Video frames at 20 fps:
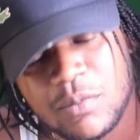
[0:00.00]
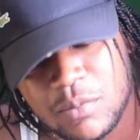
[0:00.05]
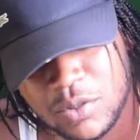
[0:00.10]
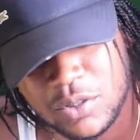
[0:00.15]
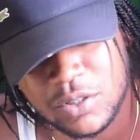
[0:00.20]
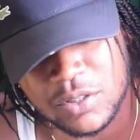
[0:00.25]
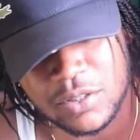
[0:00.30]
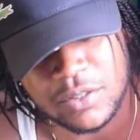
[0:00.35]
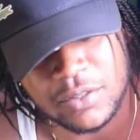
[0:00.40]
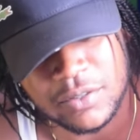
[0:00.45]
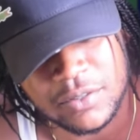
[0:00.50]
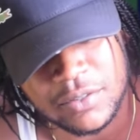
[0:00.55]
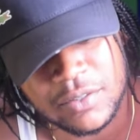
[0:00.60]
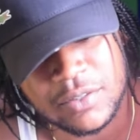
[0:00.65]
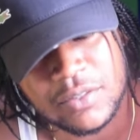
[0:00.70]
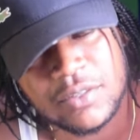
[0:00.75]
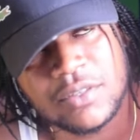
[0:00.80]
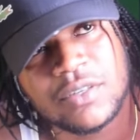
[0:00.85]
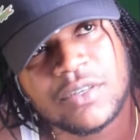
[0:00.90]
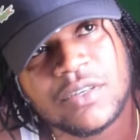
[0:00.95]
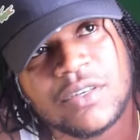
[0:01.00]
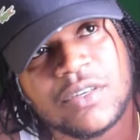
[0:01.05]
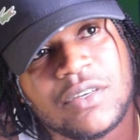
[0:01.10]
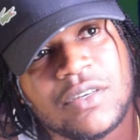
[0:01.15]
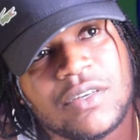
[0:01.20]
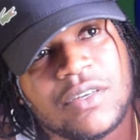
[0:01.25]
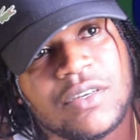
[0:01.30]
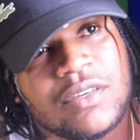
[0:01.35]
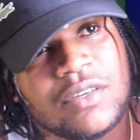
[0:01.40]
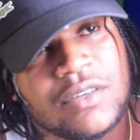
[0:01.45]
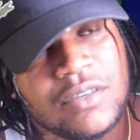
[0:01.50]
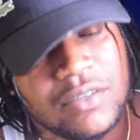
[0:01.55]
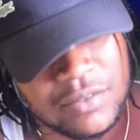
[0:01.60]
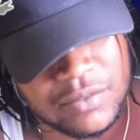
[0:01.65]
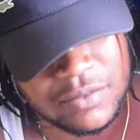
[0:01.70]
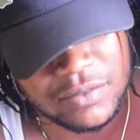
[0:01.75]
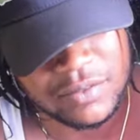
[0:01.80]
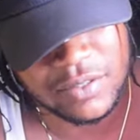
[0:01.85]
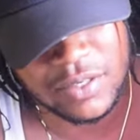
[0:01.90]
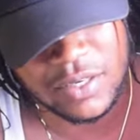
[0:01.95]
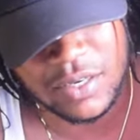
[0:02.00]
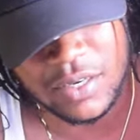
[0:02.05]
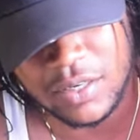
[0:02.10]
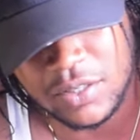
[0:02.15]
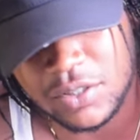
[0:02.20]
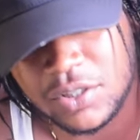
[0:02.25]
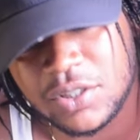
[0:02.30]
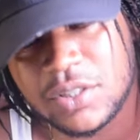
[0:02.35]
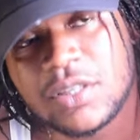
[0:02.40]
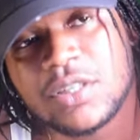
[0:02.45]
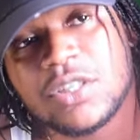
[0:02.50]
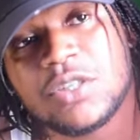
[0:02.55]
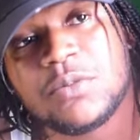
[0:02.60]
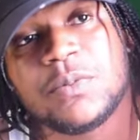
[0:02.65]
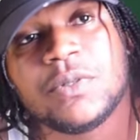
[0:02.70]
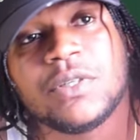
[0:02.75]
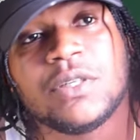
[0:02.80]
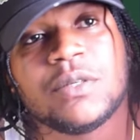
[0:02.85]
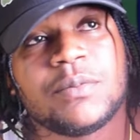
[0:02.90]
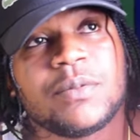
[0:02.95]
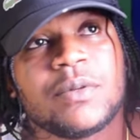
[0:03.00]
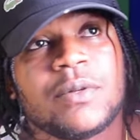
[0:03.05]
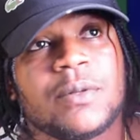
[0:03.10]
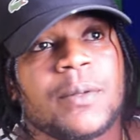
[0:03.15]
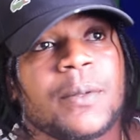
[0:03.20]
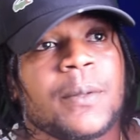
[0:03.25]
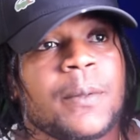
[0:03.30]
my G. Can't change uh, people.